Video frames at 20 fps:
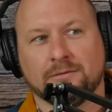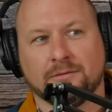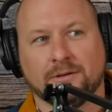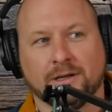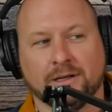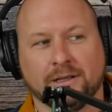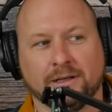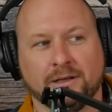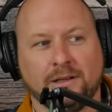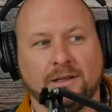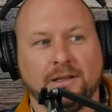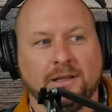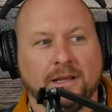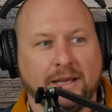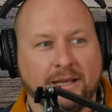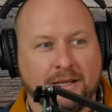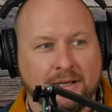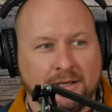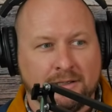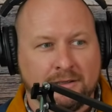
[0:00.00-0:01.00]
right.
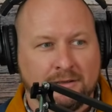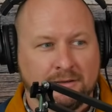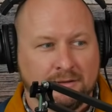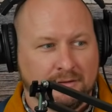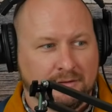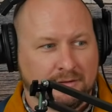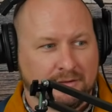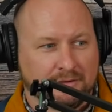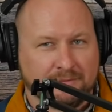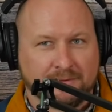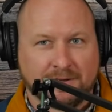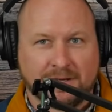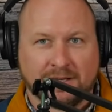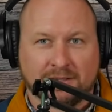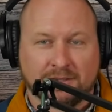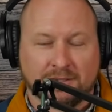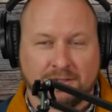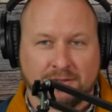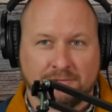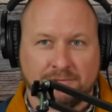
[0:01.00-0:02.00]
And the
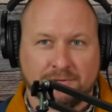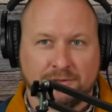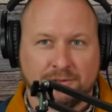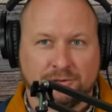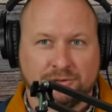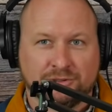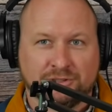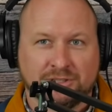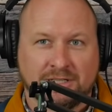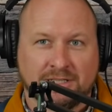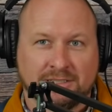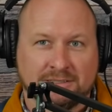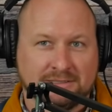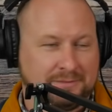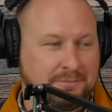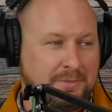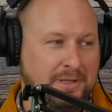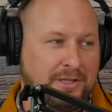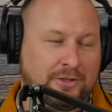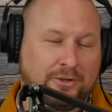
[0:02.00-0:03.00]
fact that flu
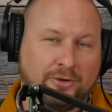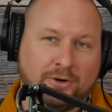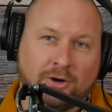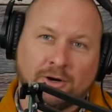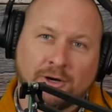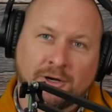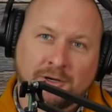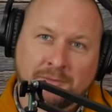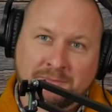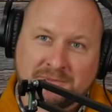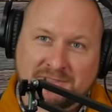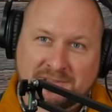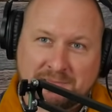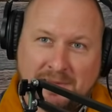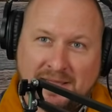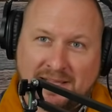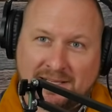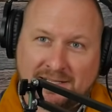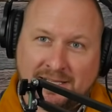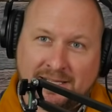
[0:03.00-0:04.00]
shots make your arms
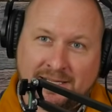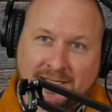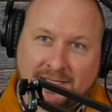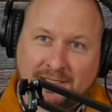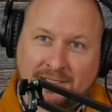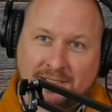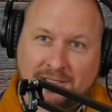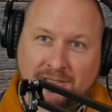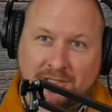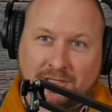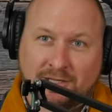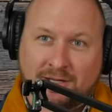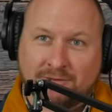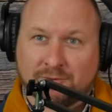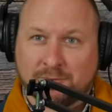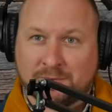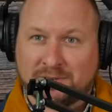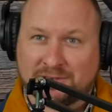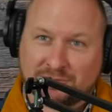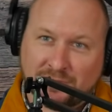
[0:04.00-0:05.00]
magnetic and the
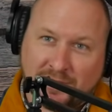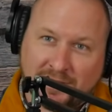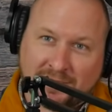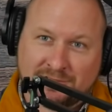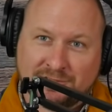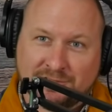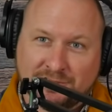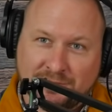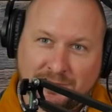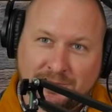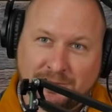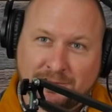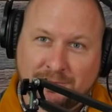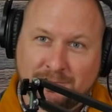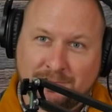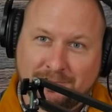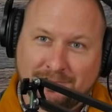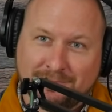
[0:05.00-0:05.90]
government tracks you